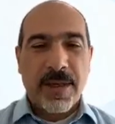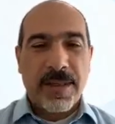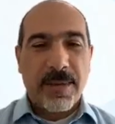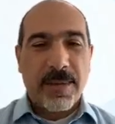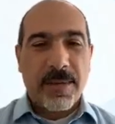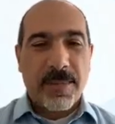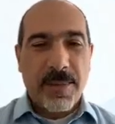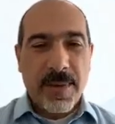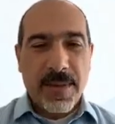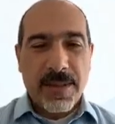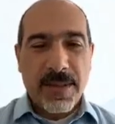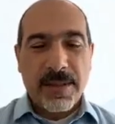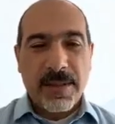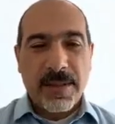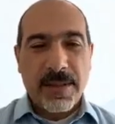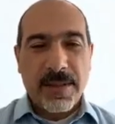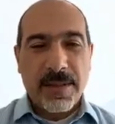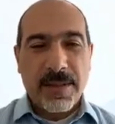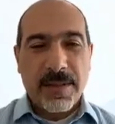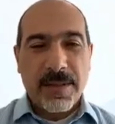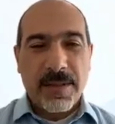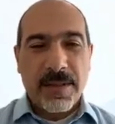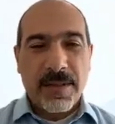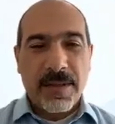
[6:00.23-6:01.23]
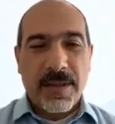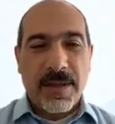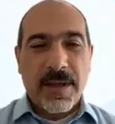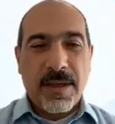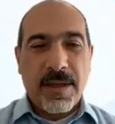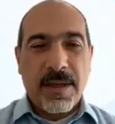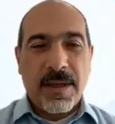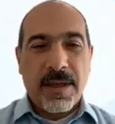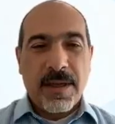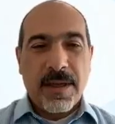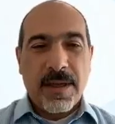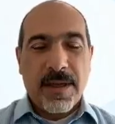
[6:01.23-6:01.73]
the business
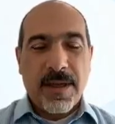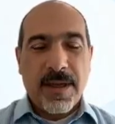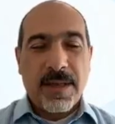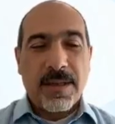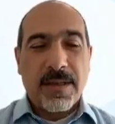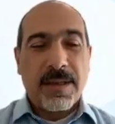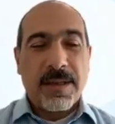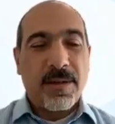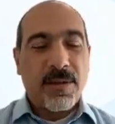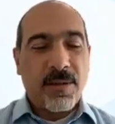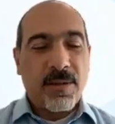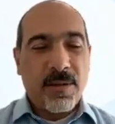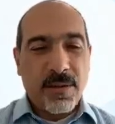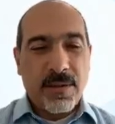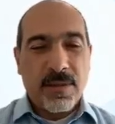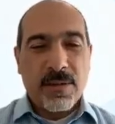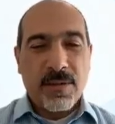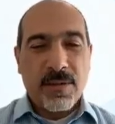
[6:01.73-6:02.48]
and also